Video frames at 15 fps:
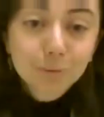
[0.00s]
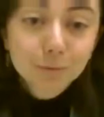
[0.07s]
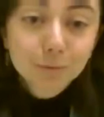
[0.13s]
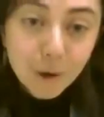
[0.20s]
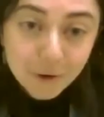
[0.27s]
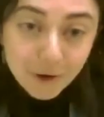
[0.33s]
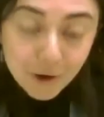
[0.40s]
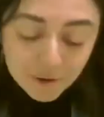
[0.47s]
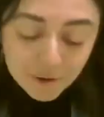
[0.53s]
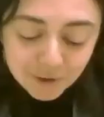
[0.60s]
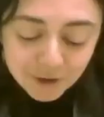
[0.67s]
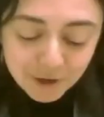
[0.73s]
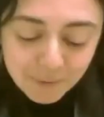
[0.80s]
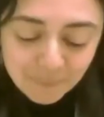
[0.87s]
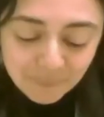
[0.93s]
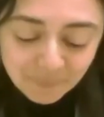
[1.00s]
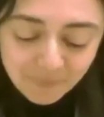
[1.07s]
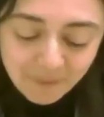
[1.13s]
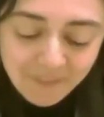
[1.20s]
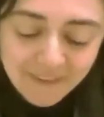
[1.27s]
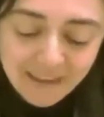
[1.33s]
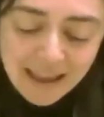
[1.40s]
Roanoke.
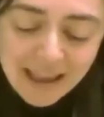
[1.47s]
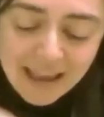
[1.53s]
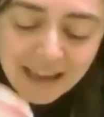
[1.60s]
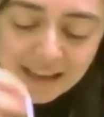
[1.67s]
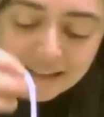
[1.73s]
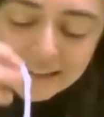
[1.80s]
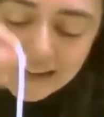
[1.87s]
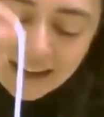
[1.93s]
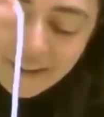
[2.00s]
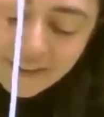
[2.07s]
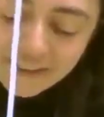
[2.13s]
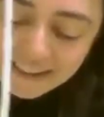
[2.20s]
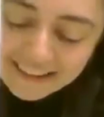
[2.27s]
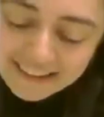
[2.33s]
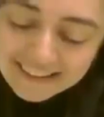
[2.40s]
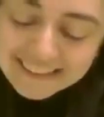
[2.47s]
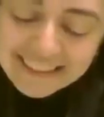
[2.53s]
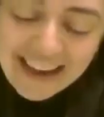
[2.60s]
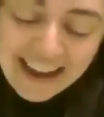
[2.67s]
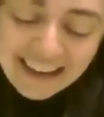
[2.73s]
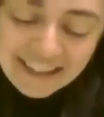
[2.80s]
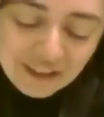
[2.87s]
Now this
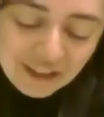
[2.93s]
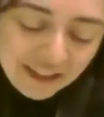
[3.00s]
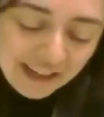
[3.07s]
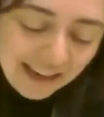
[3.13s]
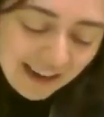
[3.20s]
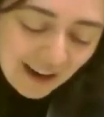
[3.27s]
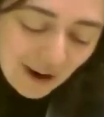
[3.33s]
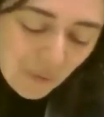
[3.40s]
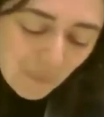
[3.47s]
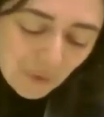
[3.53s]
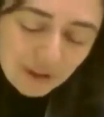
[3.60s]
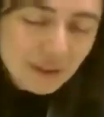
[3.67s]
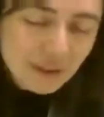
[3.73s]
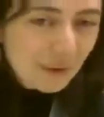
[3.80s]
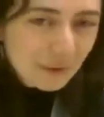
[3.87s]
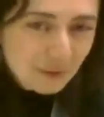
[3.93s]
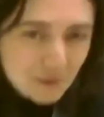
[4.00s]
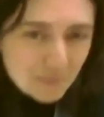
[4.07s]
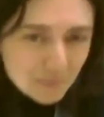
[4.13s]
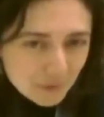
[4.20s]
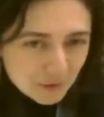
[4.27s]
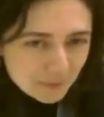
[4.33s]
actually was also
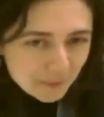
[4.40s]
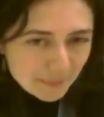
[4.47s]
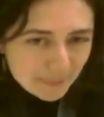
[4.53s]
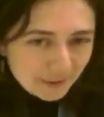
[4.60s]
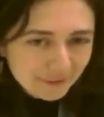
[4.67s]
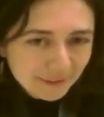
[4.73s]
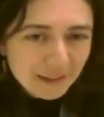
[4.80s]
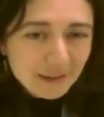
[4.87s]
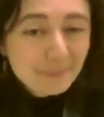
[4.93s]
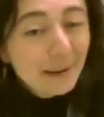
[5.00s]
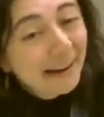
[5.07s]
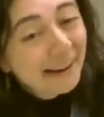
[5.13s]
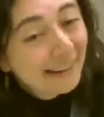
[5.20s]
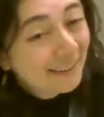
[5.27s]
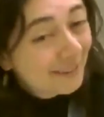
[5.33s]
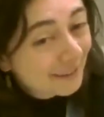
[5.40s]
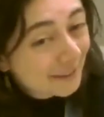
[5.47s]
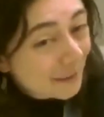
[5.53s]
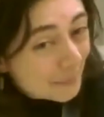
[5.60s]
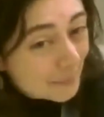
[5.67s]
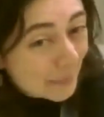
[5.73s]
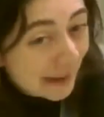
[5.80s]
worn by Beverly Payne on
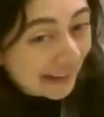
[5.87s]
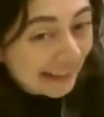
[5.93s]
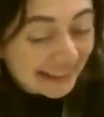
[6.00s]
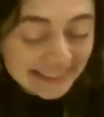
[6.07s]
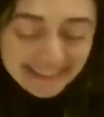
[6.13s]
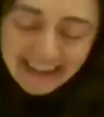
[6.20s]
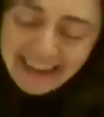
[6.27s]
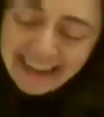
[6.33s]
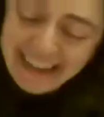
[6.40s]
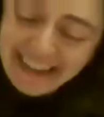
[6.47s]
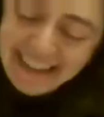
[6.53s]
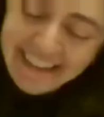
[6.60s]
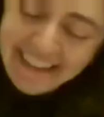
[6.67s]
her wedding day.